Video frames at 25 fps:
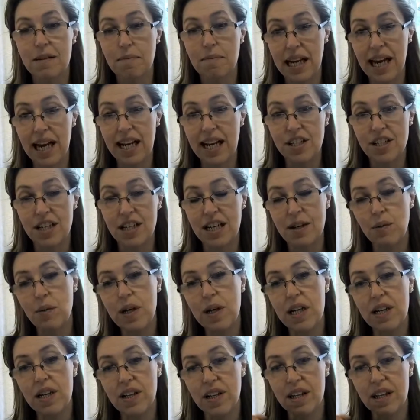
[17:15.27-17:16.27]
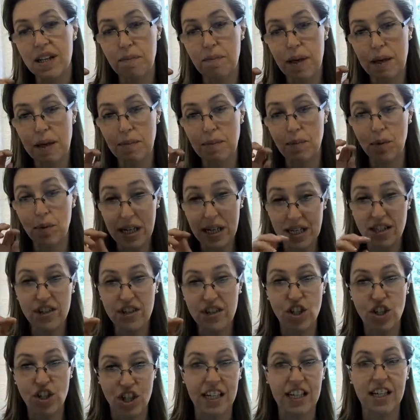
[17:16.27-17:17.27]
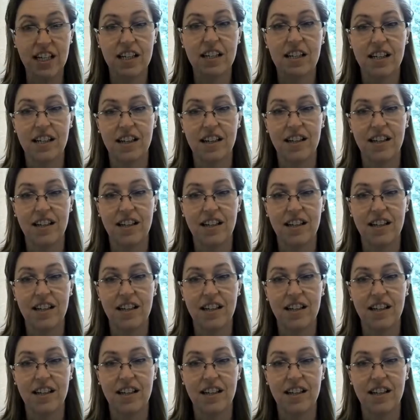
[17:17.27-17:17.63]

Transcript: but actually we look at people individually.